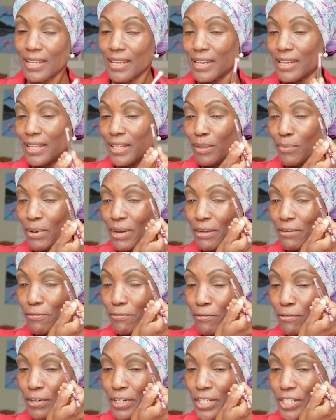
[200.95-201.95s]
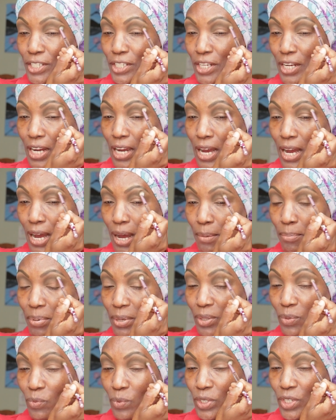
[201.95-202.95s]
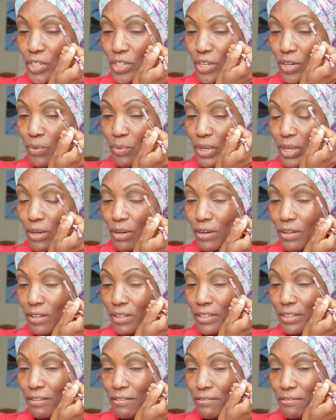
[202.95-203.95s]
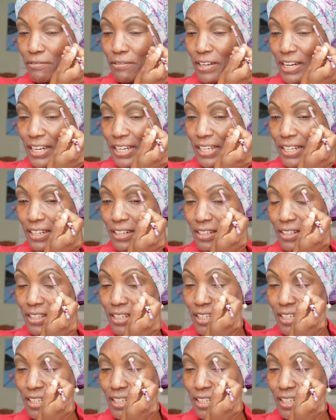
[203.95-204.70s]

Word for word: and they'll buy fresh carpet, which now we call the vine,